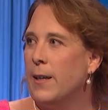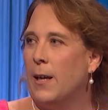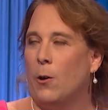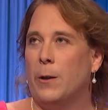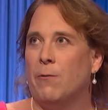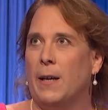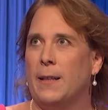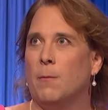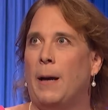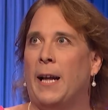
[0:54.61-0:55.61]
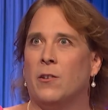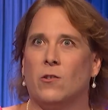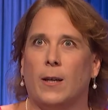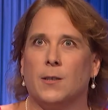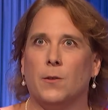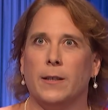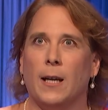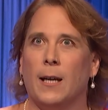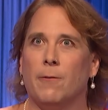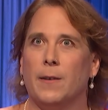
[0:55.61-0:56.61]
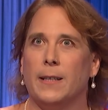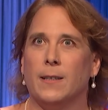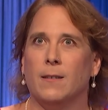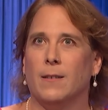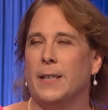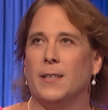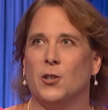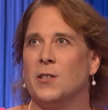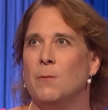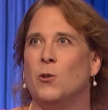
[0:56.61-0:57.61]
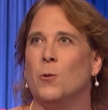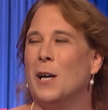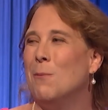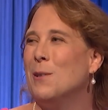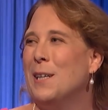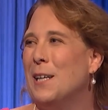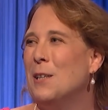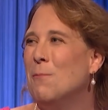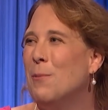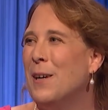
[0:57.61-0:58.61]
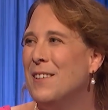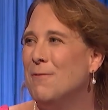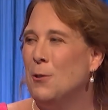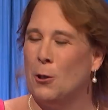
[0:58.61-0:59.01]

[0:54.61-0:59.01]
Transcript: like I already find the math stressful enough and I didn't like it just seemed too complicated but